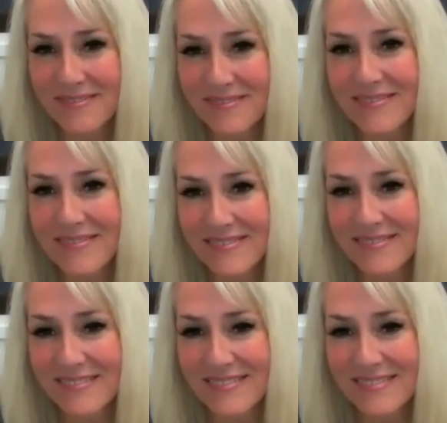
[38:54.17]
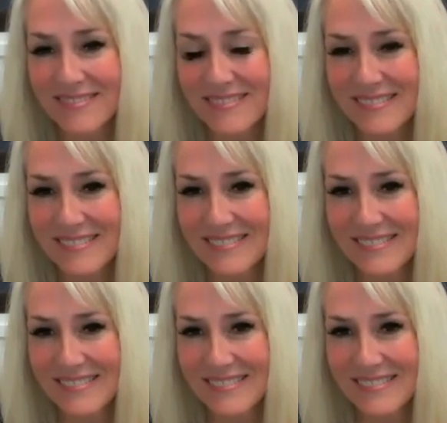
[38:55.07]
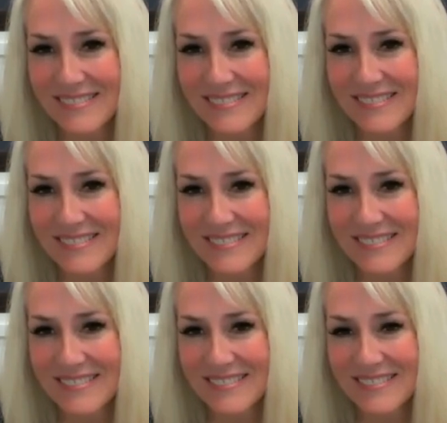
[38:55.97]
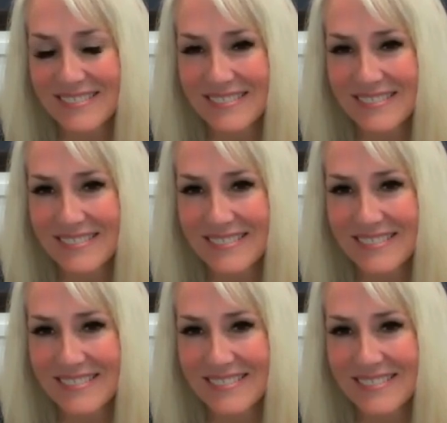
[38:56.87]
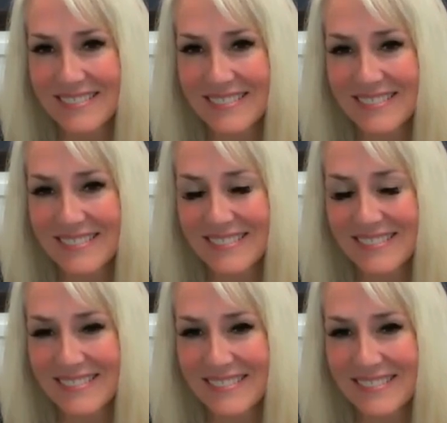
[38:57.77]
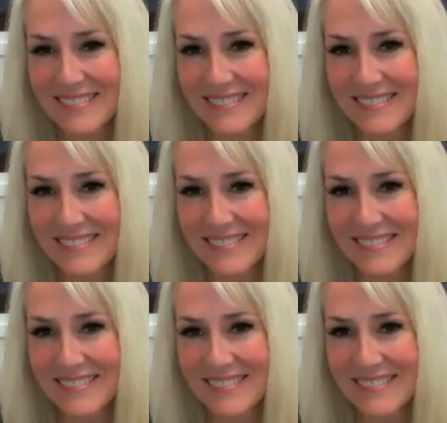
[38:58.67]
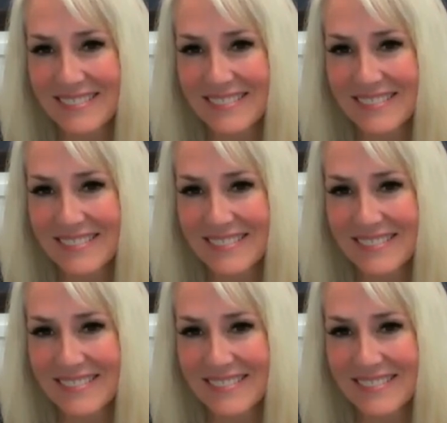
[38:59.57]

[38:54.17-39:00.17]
This person isn't speaking.